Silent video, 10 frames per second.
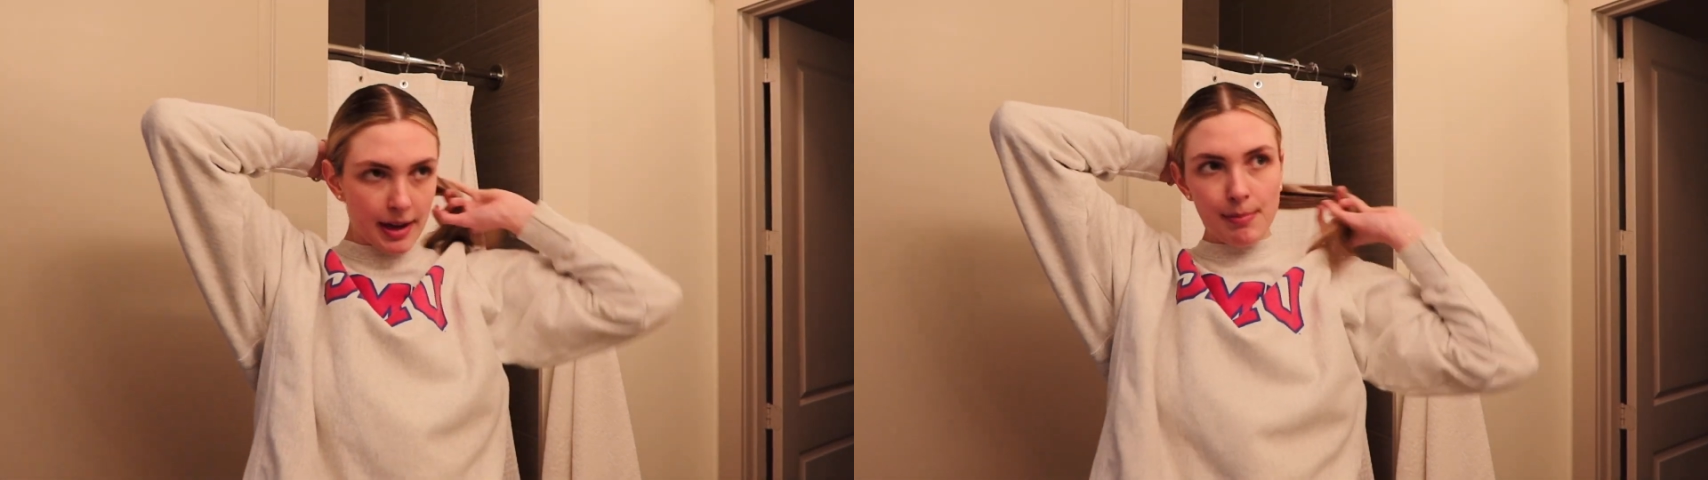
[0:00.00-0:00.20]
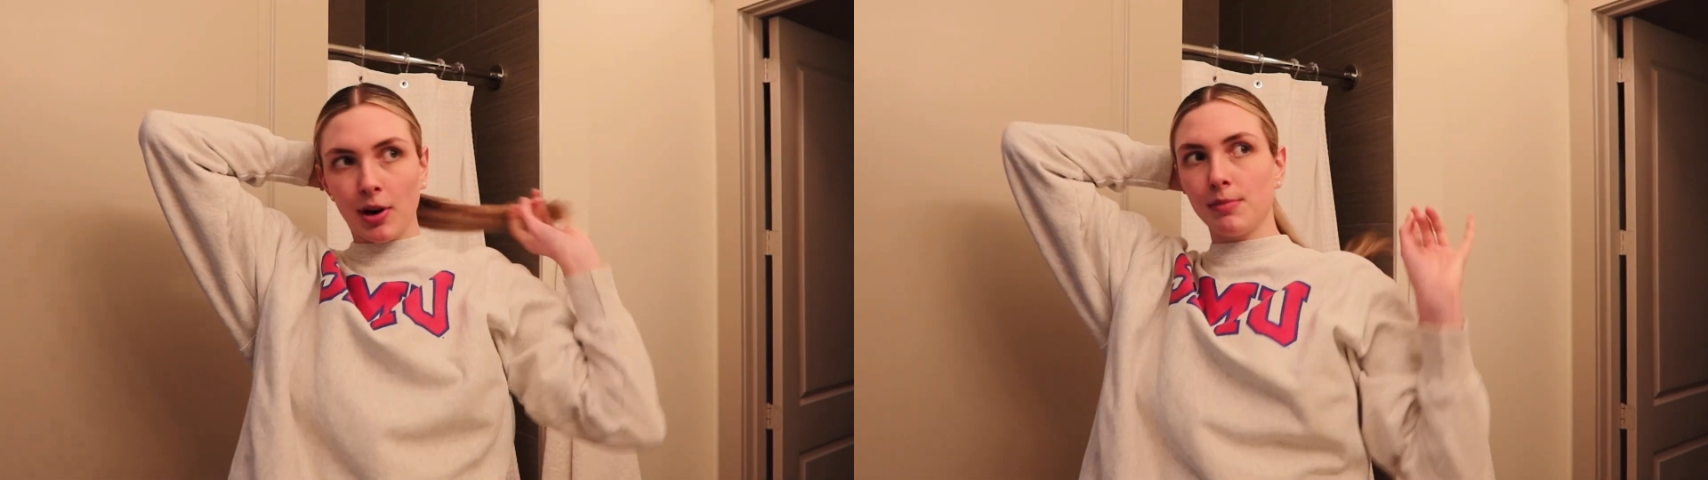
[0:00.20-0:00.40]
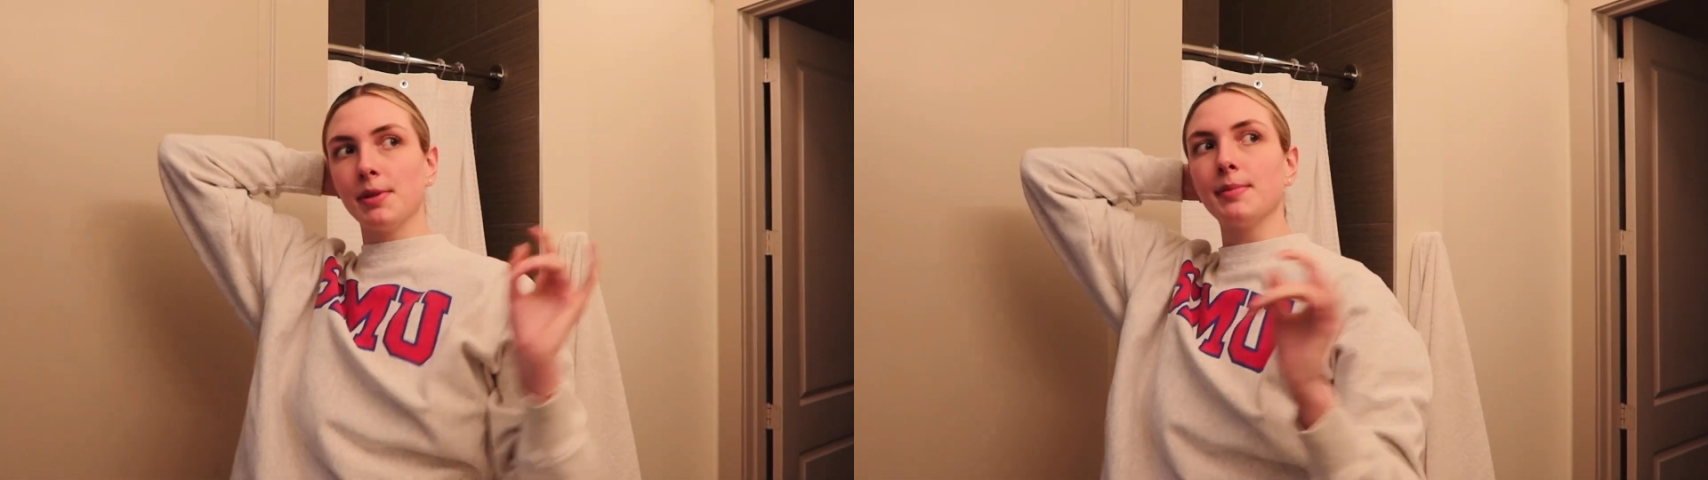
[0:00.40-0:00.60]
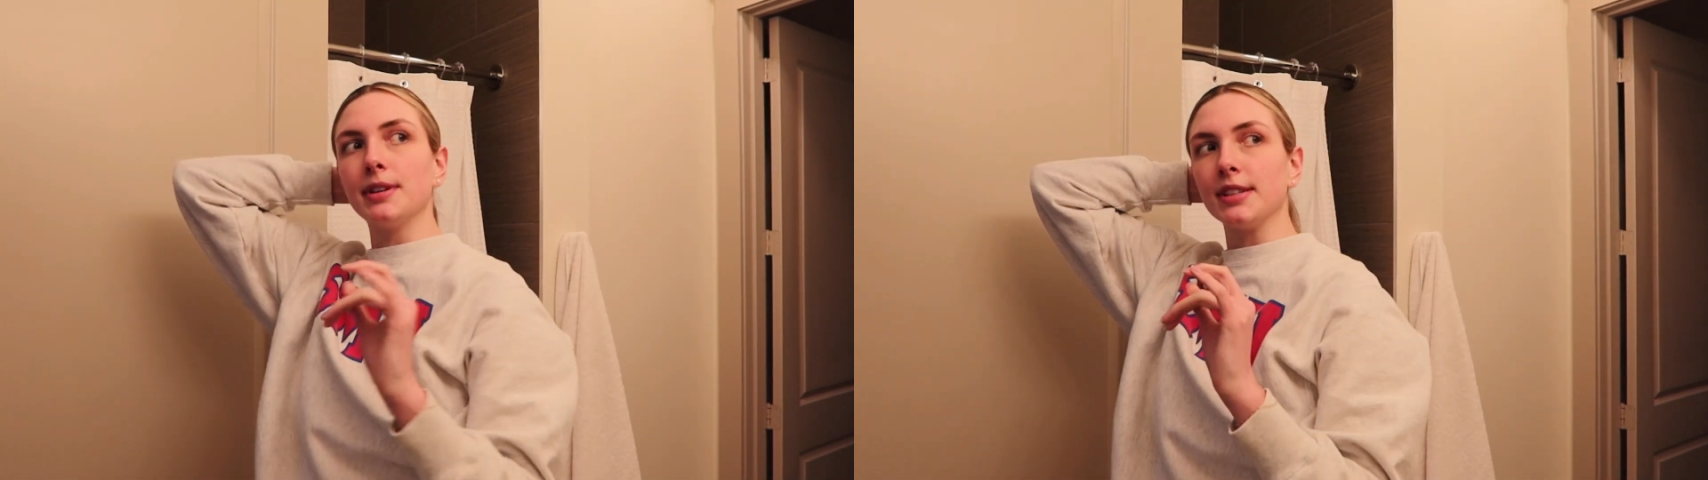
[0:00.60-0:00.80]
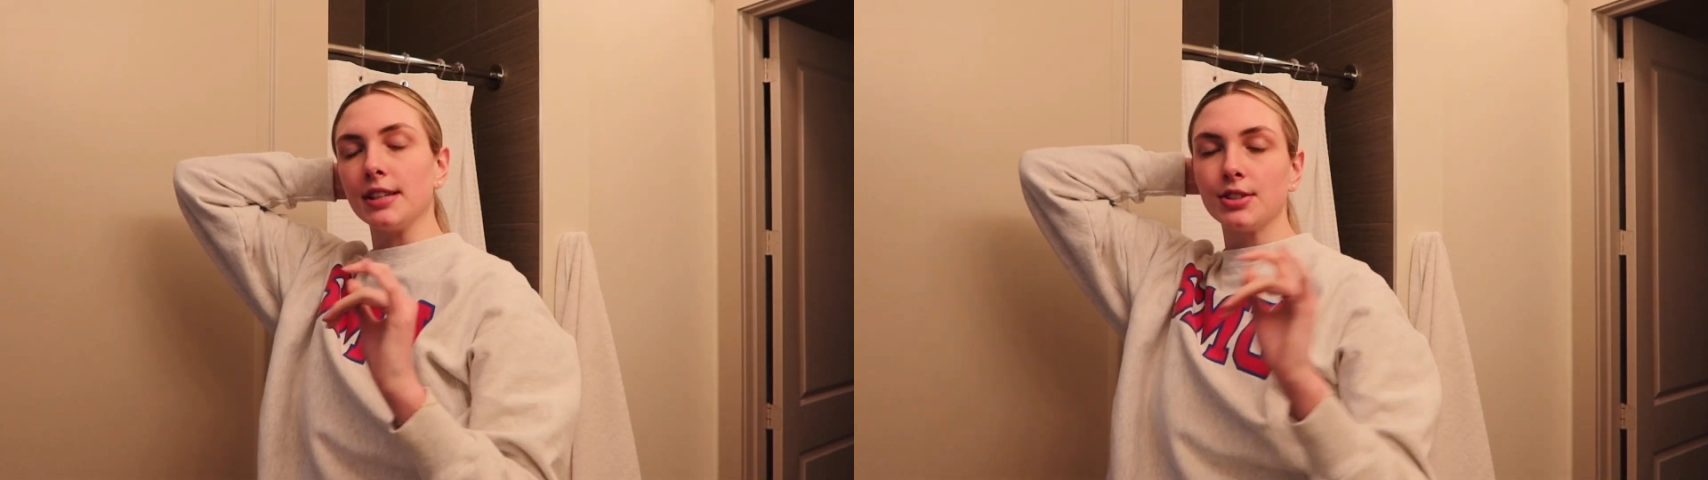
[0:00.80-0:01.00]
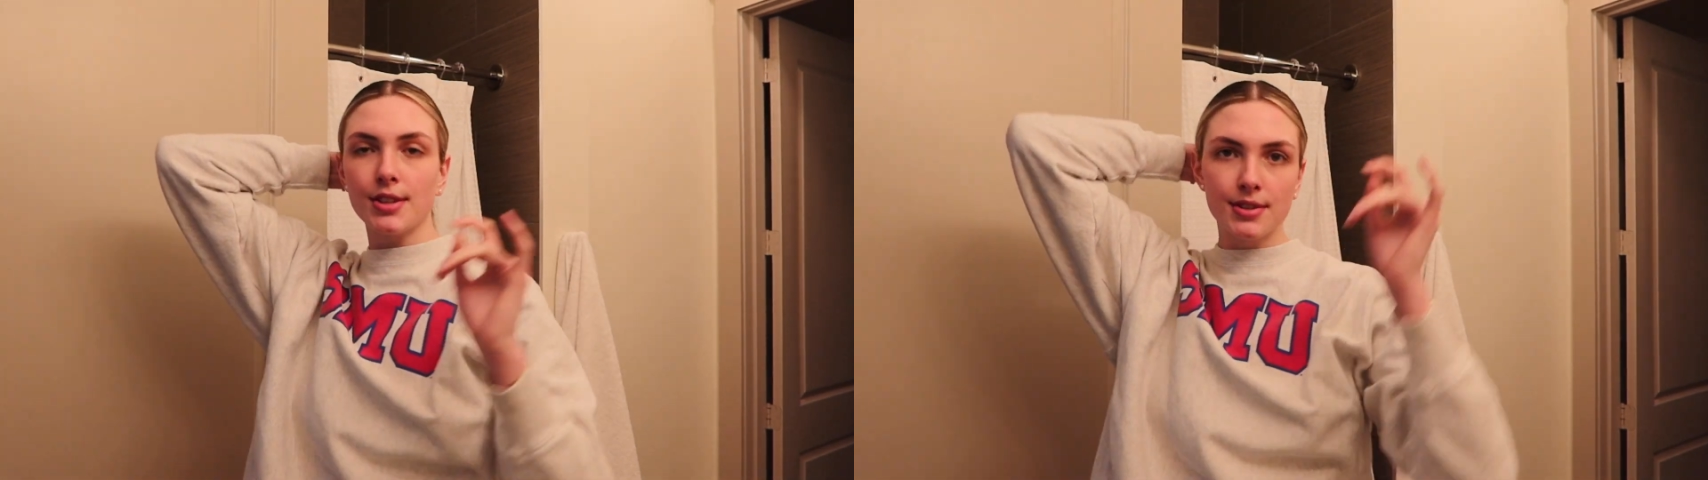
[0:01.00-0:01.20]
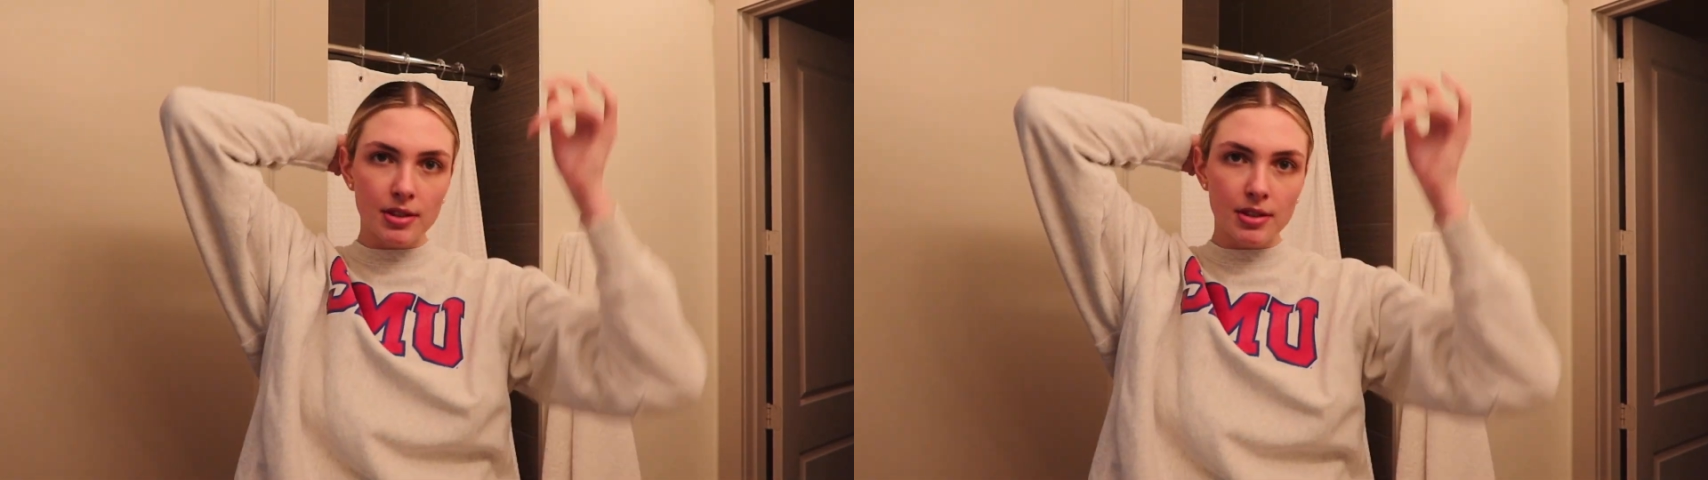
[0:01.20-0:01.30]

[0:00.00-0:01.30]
apartment building just